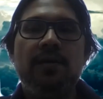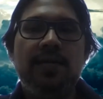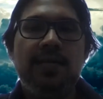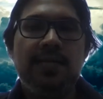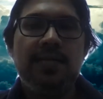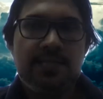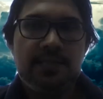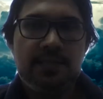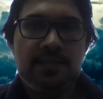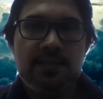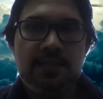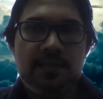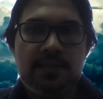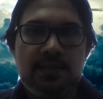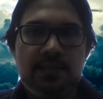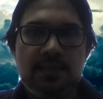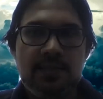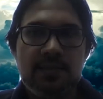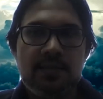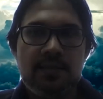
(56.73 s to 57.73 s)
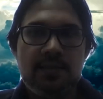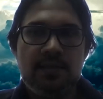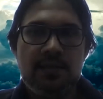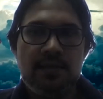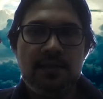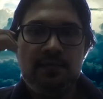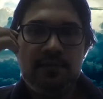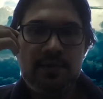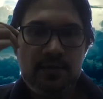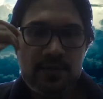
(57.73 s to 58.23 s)
niche
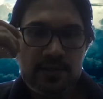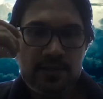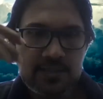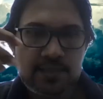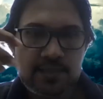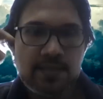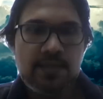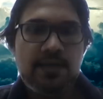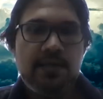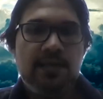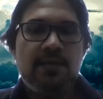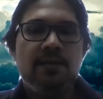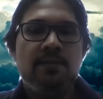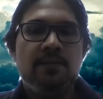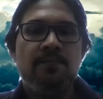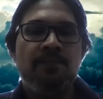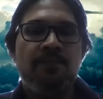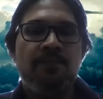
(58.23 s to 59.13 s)
uh, when you're studying